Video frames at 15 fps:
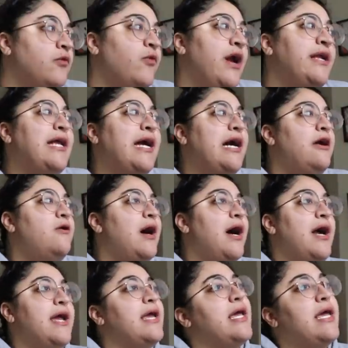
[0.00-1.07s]
Right now
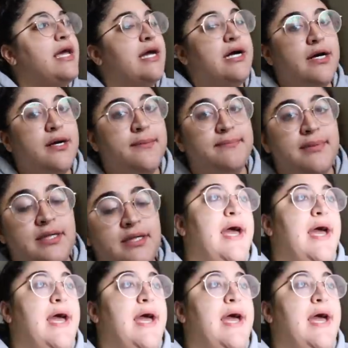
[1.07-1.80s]
I am